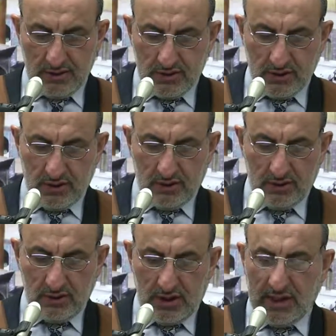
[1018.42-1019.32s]
So
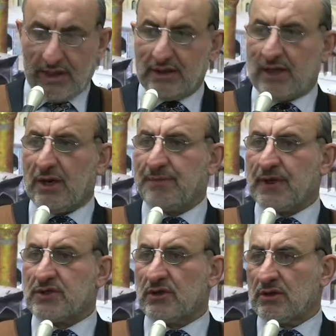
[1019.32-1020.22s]
either a
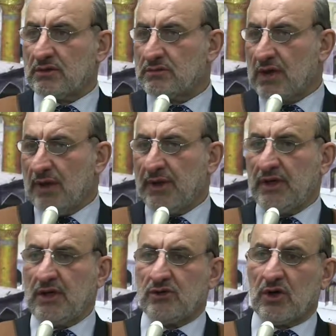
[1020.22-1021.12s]
person,
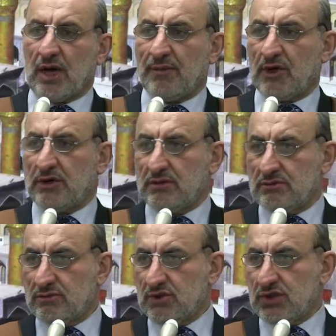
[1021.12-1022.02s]
he talk about
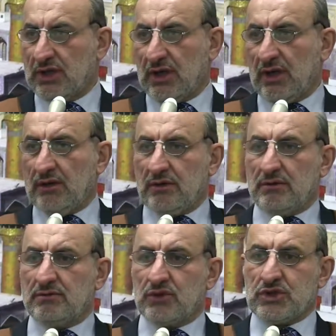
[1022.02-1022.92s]
general
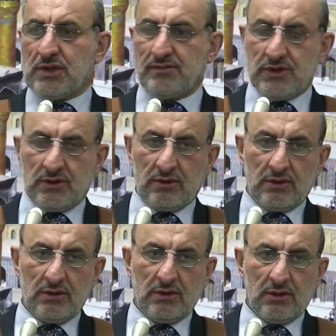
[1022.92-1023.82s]
Muslims,
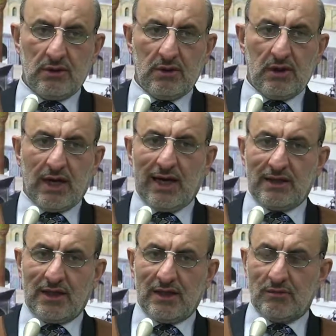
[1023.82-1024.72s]

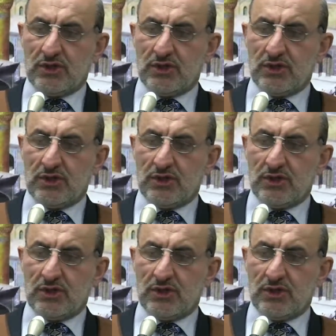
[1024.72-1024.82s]
either the